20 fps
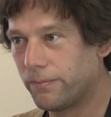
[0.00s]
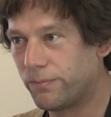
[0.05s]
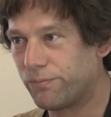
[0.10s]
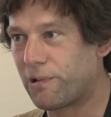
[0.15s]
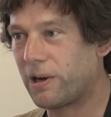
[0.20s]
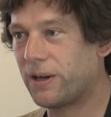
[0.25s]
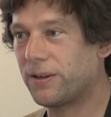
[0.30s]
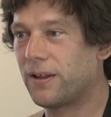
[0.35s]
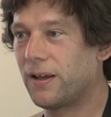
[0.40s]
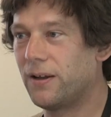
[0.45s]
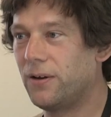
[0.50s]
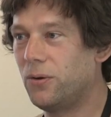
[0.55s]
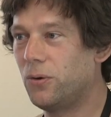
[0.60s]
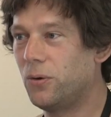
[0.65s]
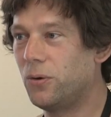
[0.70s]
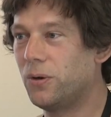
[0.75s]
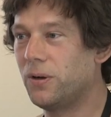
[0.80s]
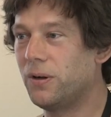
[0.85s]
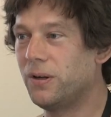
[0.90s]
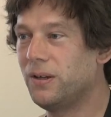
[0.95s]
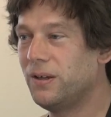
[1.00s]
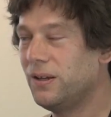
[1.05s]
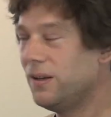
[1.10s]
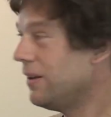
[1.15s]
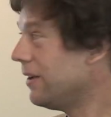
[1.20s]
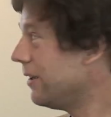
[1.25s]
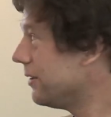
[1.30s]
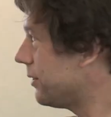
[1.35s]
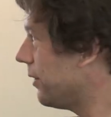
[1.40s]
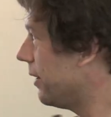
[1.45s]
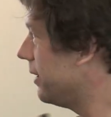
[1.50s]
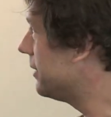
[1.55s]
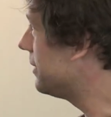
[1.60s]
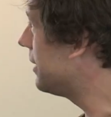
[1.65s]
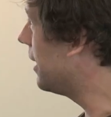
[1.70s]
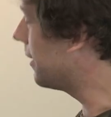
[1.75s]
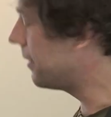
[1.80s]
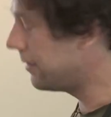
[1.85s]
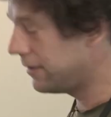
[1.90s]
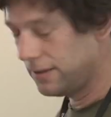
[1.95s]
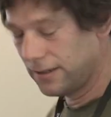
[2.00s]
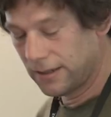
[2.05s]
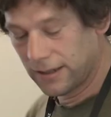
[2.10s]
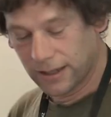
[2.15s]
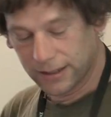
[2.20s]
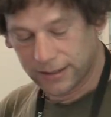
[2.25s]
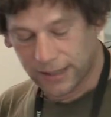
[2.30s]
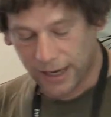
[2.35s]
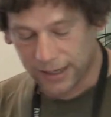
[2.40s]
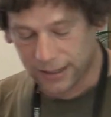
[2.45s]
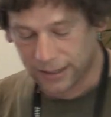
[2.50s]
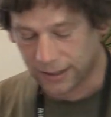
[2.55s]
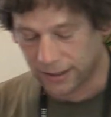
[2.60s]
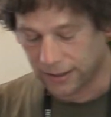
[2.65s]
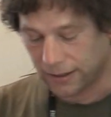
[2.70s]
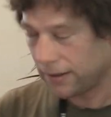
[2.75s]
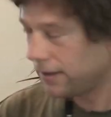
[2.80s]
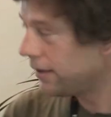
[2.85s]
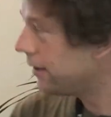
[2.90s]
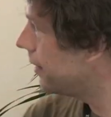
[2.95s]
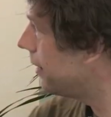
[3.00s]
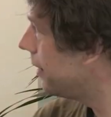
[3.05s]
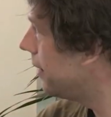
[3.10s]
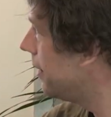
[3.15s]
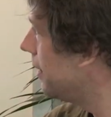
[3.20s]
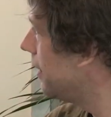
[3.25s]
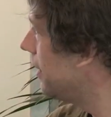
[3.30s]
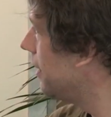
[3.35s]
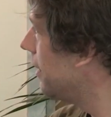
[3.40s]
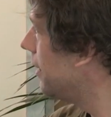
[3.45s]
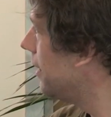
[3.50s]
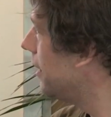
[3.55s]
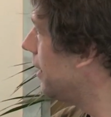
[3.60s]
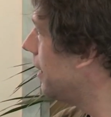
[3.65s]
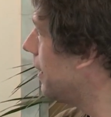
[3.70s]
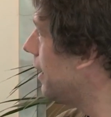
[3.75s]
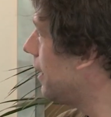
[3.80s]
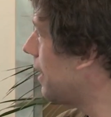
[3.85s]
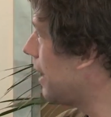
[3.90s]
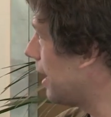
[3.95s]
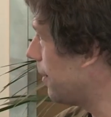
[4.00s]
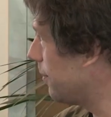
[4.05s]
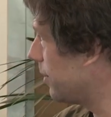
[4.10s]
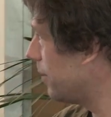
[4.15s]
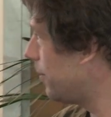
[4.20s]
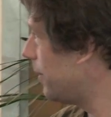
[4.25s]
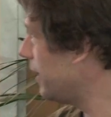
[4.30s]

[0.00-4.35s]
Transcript: break that law, so he started attacking um, the